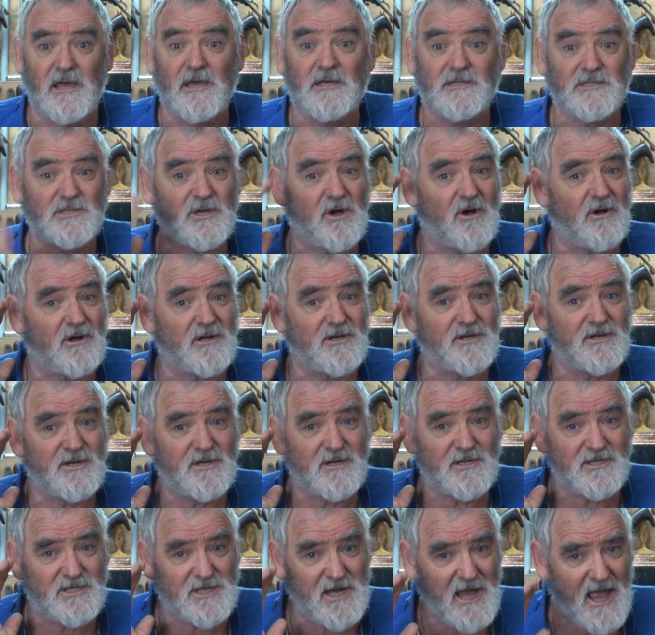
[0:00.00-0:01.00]
So I'd
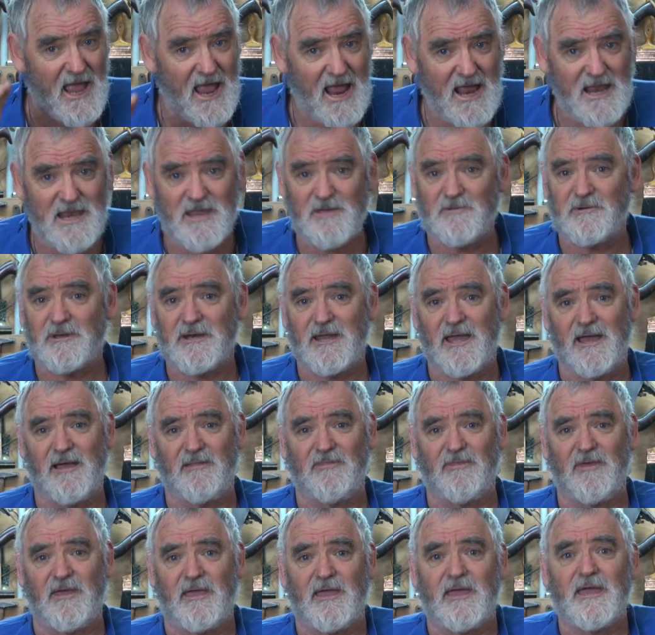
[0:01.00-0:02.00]
urge anyone
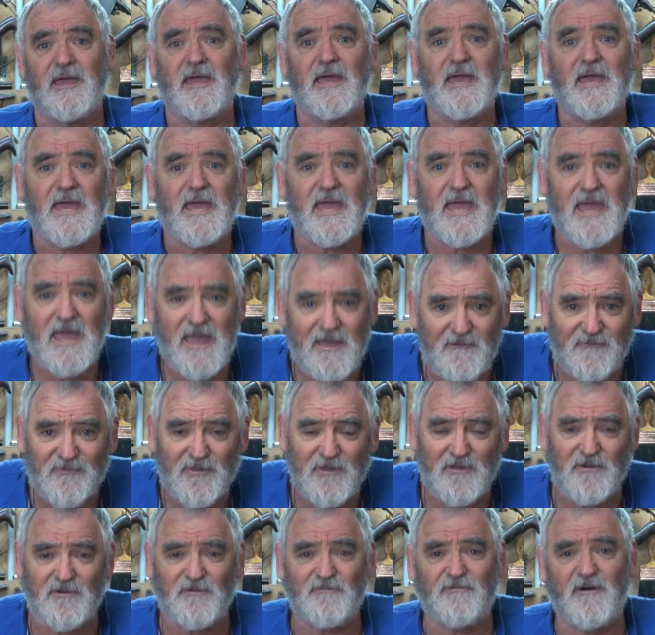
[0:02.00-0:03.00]
out there, if
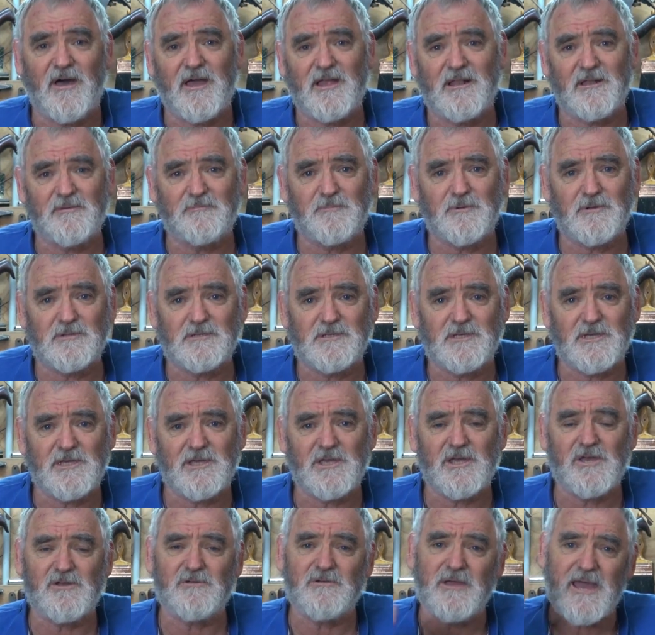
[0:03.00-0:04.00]
they're available to
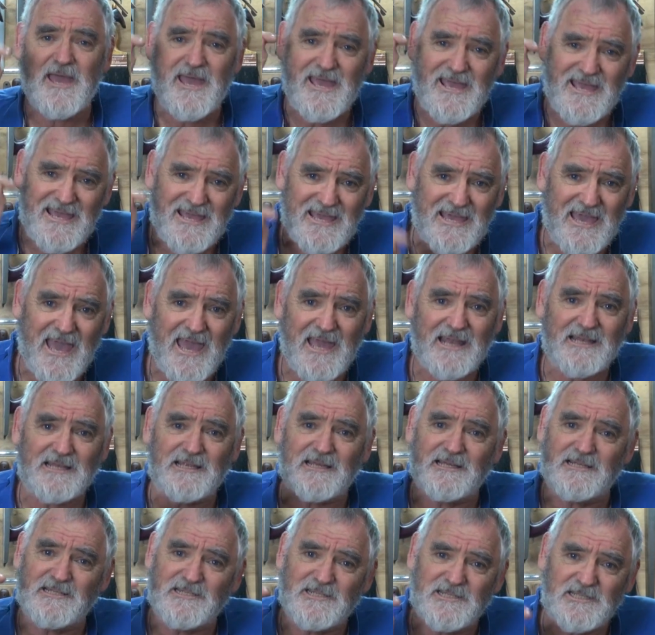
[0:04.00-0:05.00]
you, get
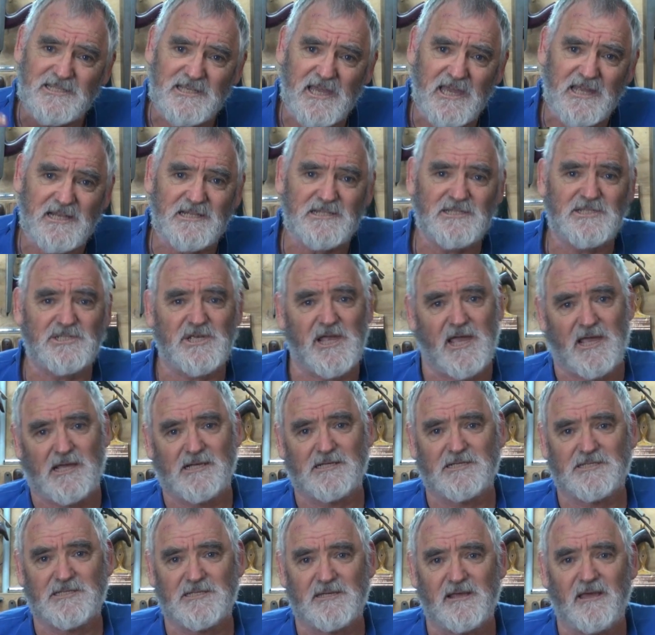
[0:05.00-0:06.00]
skin
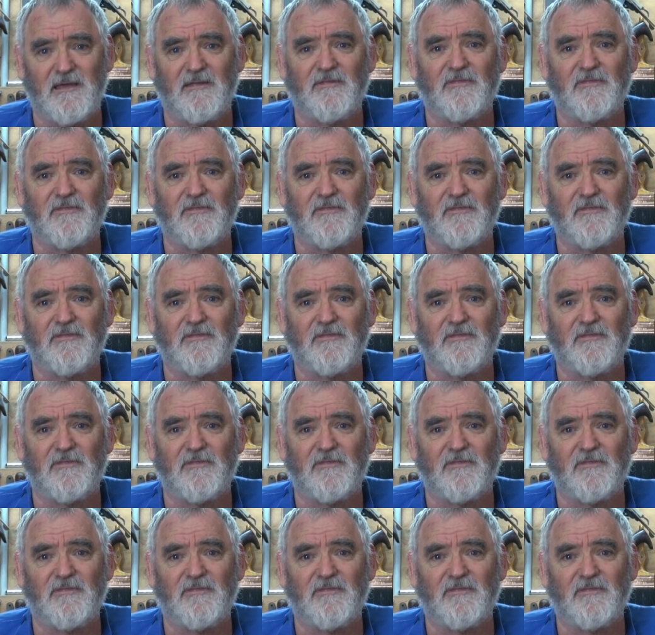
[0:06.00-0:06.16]
checks.